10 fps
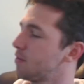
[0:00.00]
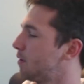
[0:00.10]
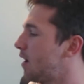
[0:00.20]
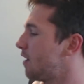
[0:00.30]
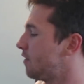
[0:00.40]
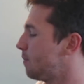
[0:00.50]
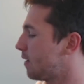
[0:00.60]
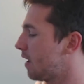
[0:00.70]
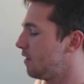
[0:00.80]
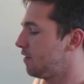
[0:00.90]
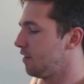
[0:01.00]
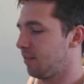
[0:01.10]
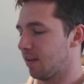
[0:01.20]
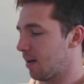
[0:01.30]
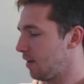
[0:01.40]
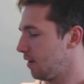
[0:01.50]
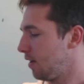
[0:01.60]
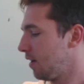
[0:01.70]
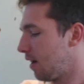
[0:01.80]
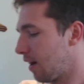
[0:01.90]
when I actually play GTA,
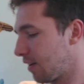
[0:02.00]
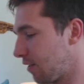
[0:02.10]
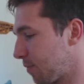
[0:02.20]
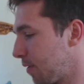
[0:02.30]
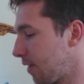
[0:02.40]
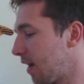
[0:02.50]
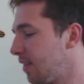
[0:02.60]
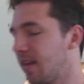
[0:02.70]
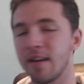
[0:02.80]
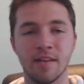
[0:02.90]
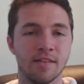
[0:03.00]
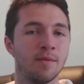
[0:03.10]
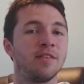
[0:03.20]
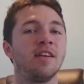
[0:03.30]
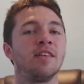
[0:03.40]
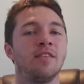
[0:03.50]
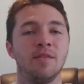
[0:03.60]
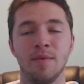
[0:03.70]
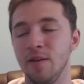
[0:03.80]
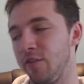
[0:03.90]
I can just put that in there, because it's so much easier
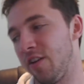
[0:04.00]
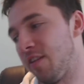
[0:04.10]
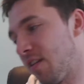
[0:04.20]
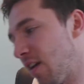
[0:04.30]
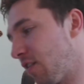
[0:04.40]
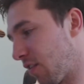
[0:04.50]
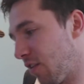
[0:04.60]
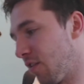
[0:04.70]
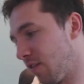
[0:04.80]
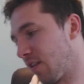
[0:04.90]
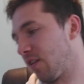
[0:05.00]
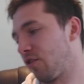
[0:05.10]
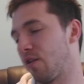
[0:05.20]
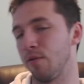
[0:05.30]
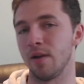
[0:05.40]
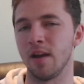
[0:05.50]
for me on GTA just using the controller.